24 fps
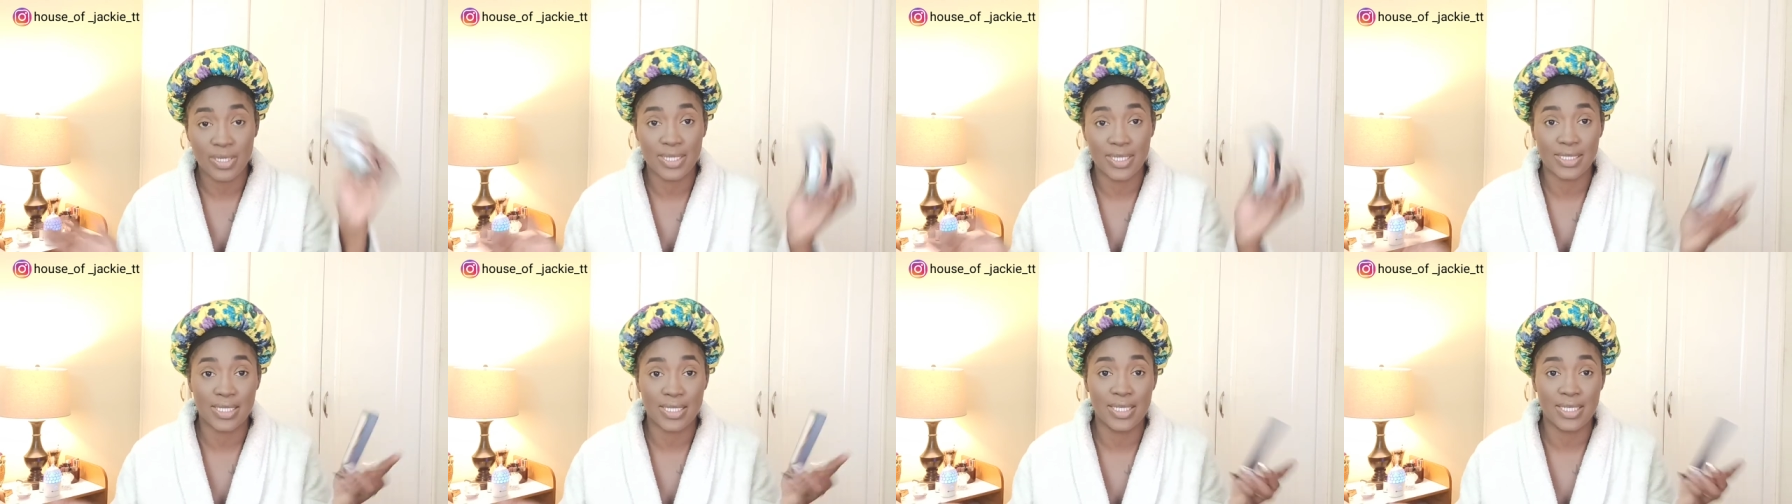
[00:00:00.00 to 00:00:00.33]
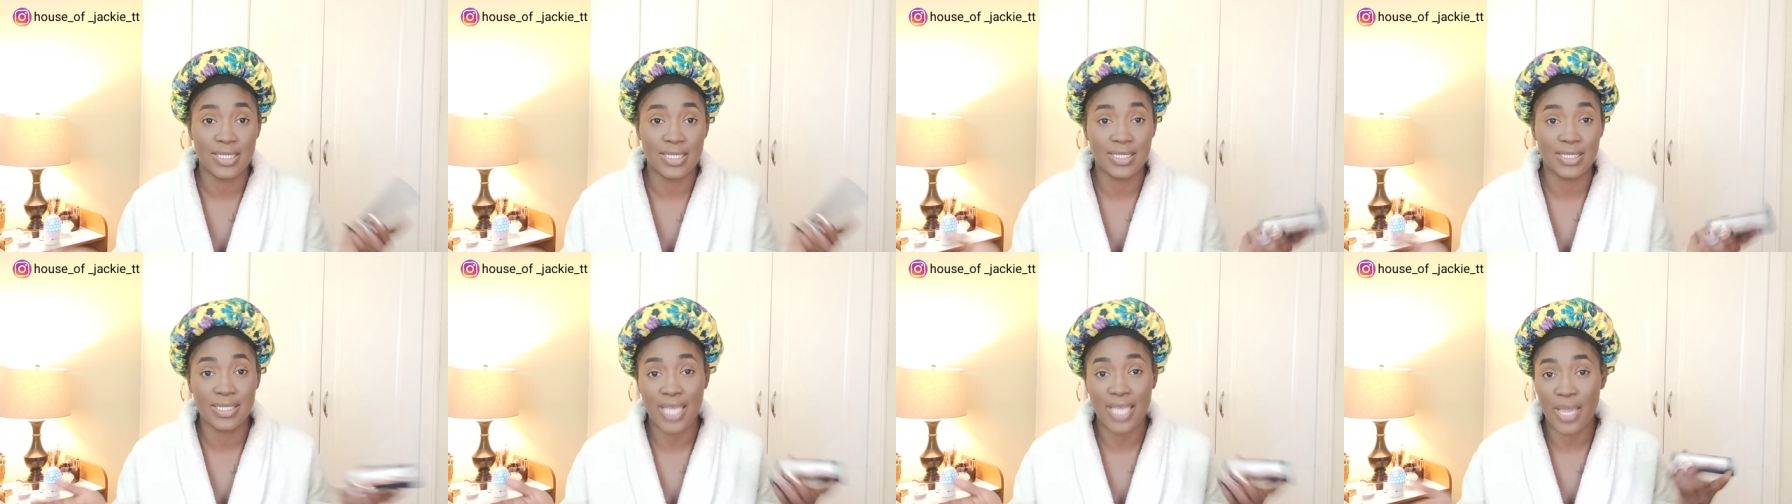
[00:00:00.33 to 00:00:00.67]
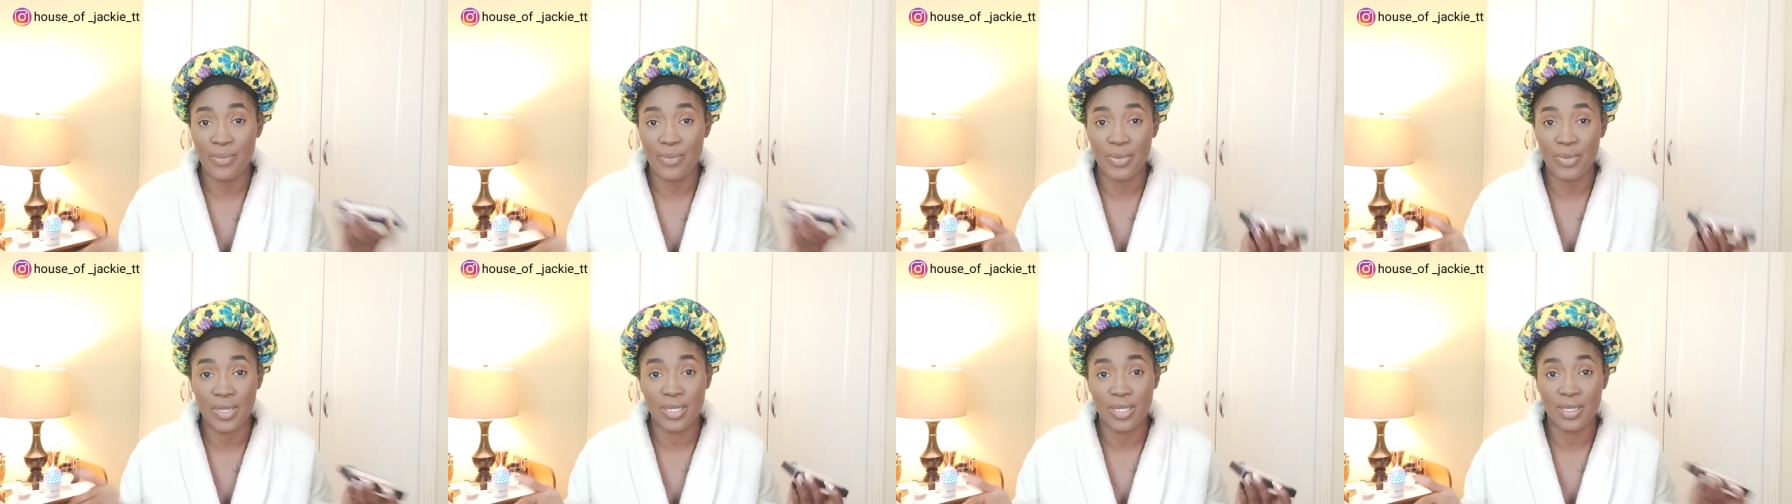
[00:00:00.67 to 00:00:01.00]
because of the
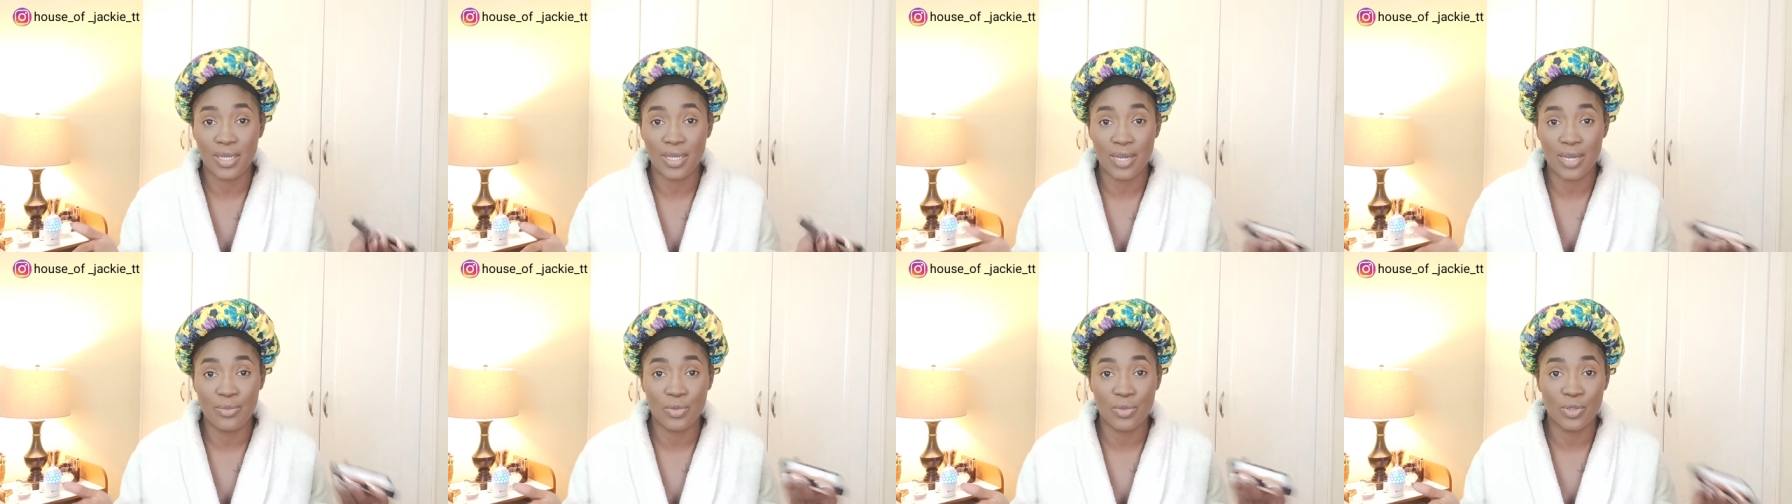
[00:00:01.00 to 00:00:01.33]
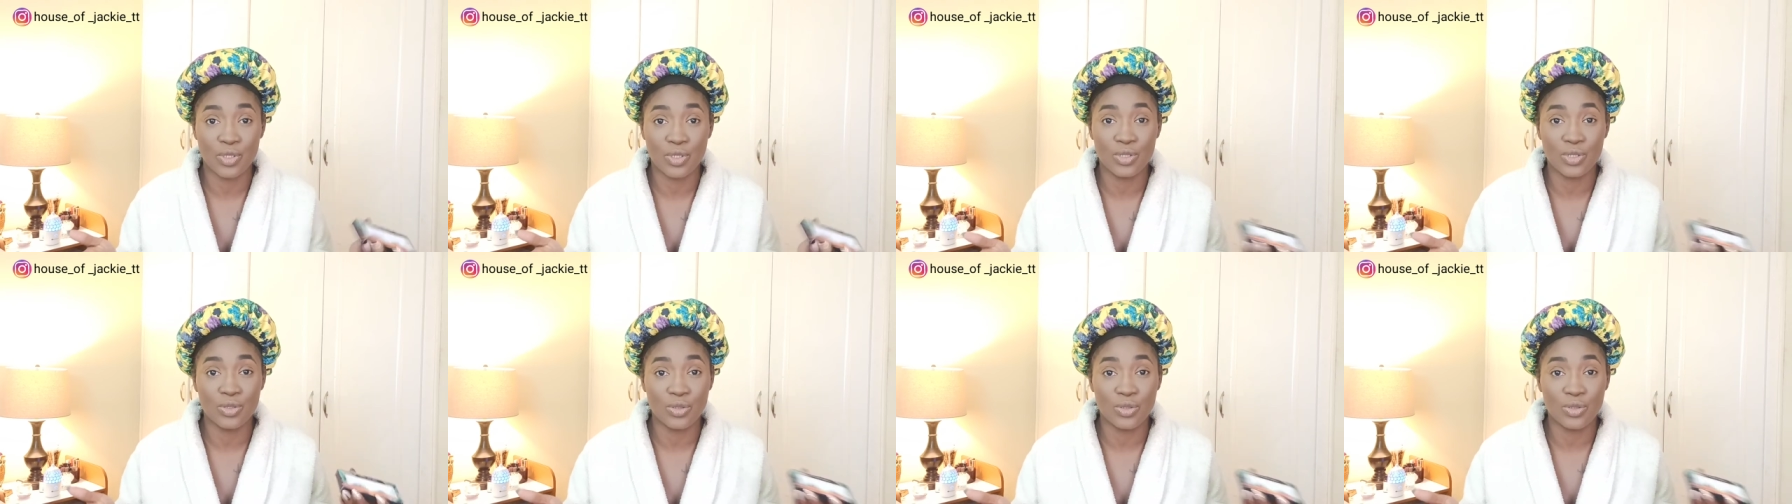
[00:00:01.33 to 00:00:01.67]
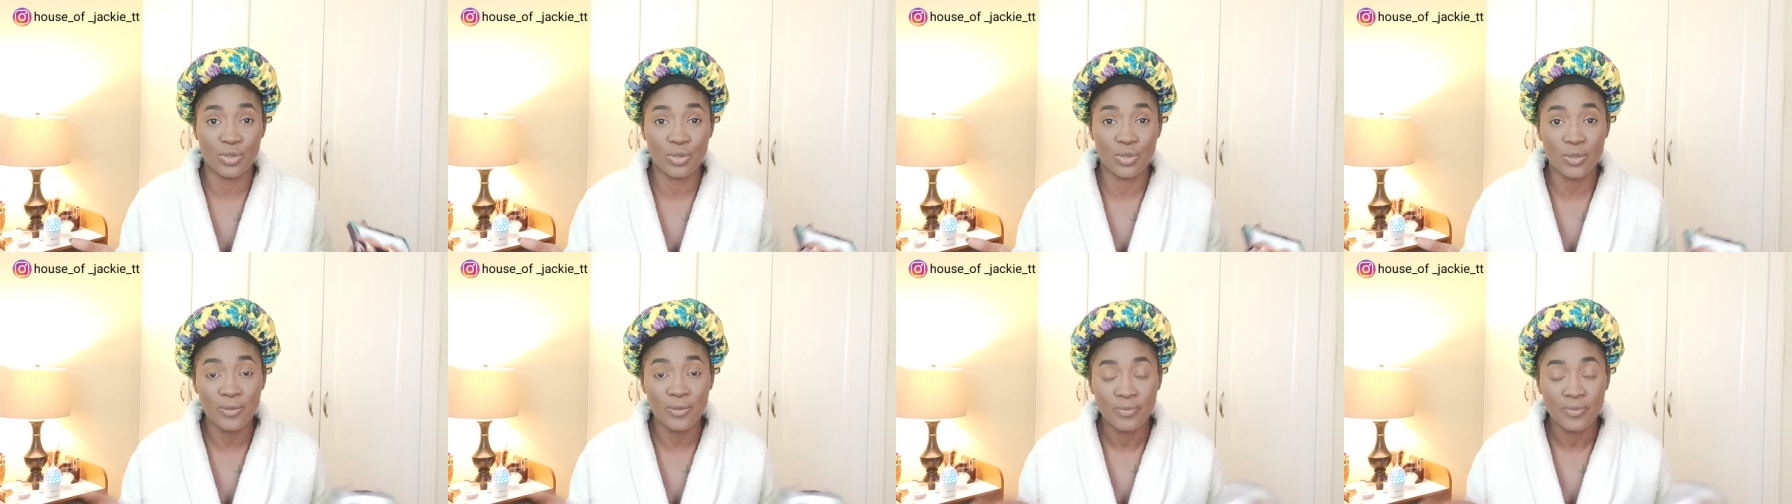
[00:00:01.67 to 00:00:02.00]
type of look I'm gonna
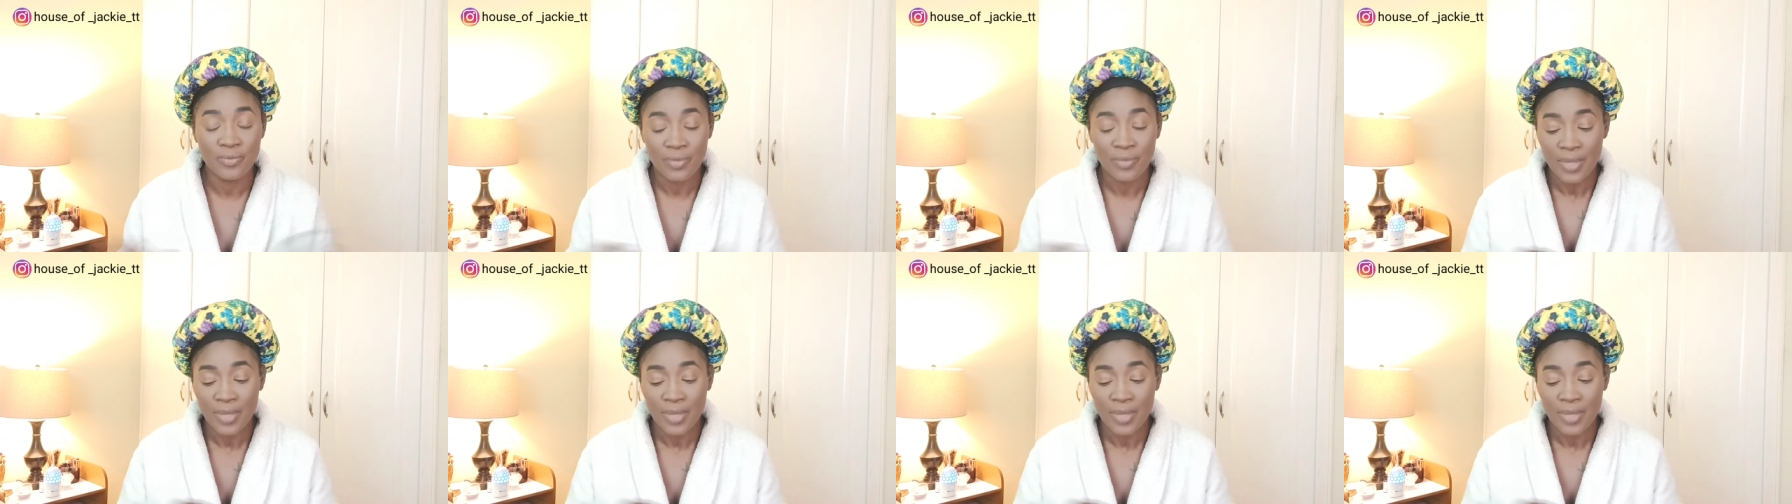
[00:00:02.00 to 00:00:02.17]
do